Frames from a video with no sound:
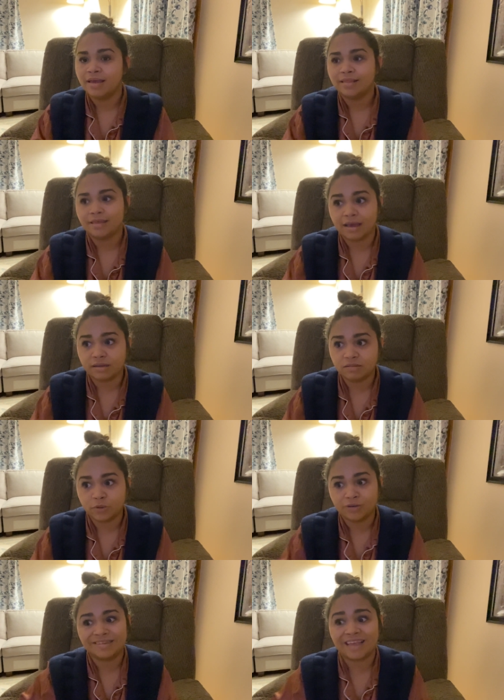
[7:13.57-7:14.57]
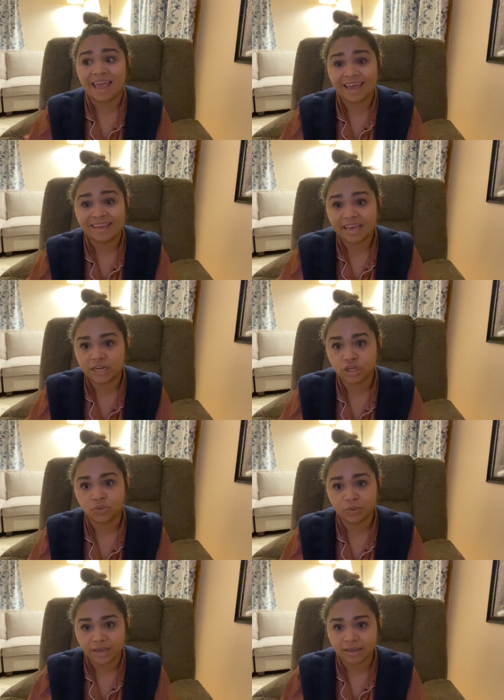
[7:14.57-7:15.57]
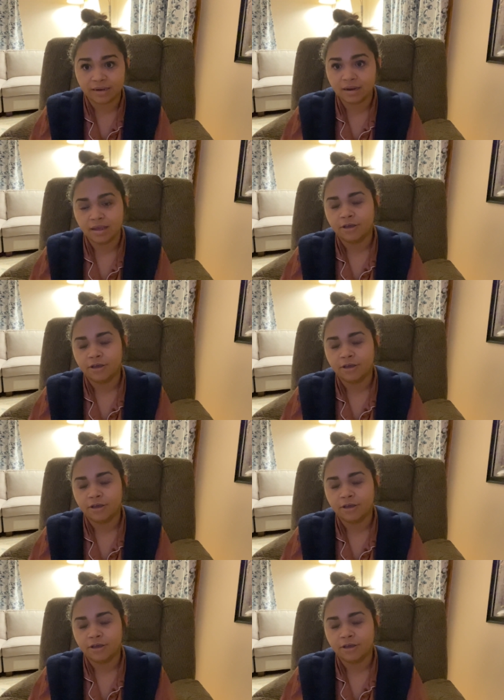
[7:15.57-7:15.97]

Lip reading: The experts can get you in